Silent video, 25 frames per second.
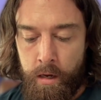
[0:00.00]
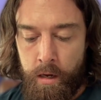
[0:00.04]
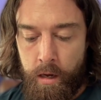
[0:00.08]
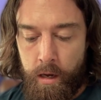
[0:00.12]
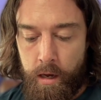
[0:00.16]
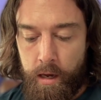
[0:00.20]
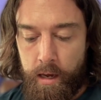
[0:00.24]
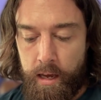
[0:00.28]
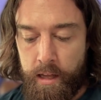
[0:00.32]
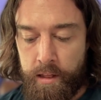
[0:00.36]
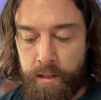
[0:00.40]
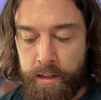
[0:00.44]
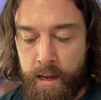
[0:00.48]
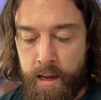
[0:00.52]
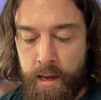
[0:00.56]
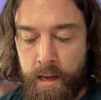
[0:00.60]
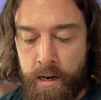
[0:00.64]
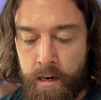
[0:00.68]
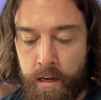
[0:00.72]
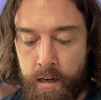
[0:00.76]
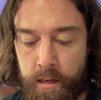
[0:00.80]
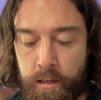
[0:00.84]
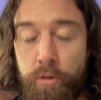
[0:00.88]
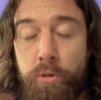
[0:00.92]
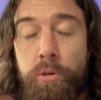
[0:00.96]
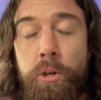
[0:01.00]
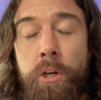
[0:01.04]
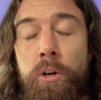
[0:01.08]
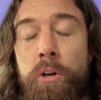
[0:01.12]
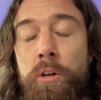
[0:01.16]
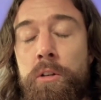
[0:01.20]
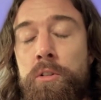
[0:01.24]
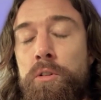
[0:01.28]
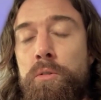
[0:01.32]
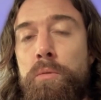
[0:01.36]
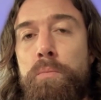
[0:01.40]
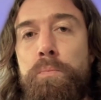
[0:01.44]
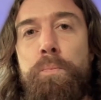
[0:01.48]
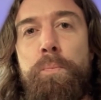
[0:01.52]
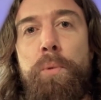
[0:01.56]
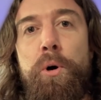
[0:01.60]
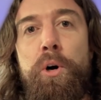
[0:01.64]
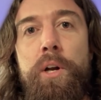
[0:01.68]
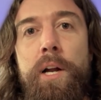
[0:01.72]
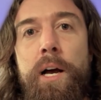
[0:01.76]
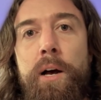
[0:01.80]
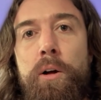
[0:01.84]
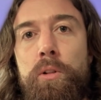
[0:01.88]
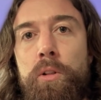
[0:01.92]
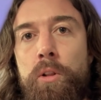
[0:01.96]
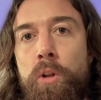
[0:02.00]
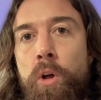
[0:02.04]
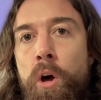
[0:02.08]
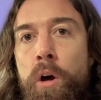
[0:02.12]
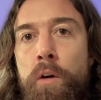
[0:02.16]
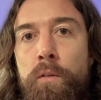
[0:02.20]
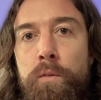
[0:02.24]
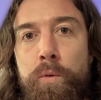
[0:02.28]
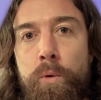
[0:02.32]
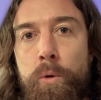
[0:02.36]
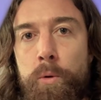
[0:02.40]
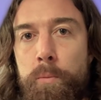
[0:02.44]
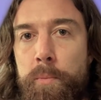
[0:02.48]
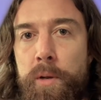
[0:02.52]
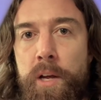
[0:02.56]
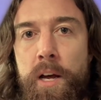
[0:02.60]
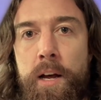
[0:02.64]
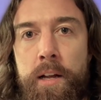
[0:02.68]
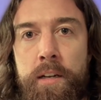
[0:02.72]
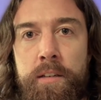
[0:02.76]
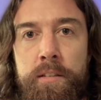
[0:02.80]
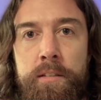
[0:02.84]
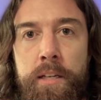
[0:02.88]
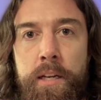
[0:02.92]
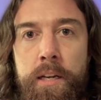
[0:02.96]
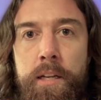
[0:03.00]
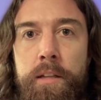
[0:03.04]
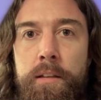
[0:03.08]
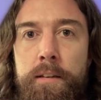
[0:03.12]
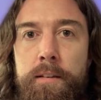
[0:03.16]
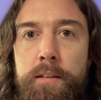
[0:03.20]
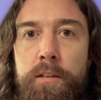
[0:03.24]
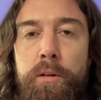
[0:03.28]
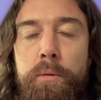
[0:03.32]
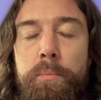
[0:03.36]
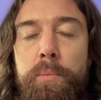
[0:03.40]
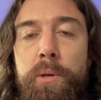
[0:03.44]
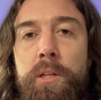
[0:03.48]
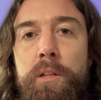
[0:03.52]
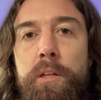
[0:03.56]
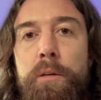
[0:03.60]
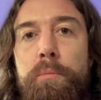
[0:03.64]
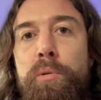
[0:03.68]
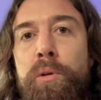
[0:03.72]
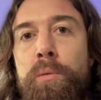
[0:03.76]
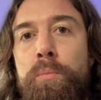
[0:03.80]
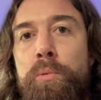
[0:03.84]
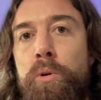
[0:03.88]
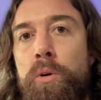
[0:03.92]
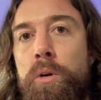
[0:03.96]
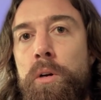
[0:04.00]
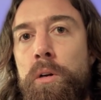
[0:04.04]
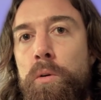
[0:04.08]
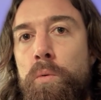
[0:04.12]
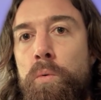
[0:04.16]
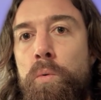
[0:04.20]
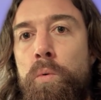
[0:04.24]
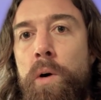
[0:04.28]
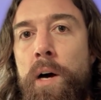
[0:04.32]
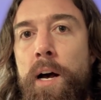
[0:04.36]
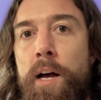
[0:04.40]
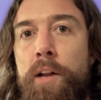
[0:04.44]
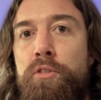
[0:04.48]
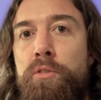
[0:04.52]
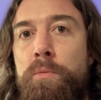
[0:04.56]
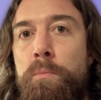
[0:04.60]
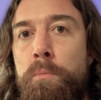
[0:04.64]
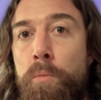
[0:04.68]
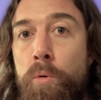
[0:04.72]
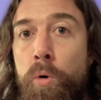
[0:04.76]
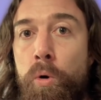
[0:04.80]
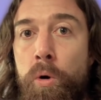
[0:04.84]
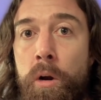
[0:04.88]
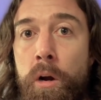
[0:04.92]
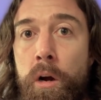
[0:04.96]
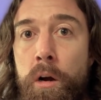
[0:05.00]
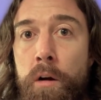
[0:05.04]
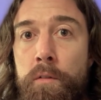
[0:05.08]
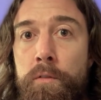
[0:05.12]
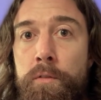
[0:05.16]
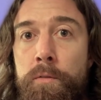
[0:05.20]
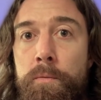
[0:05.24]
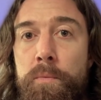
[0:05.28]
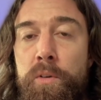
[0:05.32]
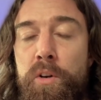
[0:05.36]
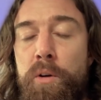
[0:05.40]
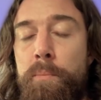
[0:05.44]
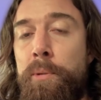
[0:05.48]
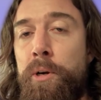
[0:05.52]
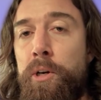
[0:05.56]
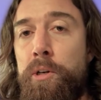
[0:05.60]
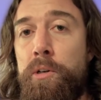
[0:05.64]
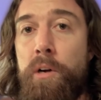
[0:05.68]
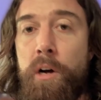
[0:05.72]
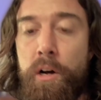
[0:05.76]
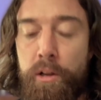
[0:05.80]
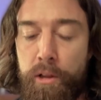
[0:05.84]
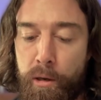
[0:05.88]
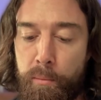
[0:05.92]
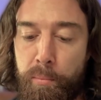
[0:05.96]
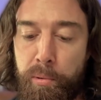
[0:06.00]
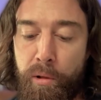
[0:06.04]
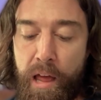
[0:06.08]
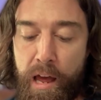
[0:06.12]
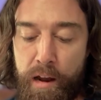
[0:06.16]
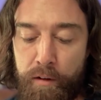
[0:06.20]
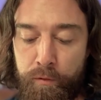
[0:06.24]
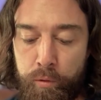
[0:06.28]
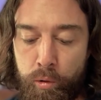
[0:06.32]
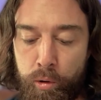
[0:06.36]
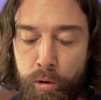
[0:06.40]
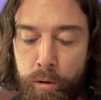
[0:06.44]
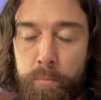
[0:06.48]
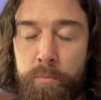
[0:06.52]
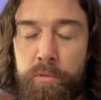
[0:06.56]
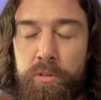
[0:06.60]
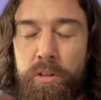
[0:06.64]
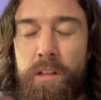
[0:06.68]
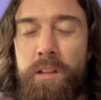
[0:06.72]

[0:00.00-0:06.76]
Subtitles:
And then you can also put out long form content that typically people are going to watch more of compared to other platforms.